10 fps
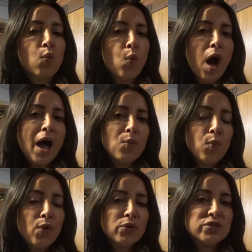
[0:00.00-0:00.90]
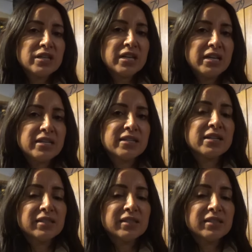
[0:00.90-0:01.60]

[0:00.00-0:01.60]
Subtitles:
why won't it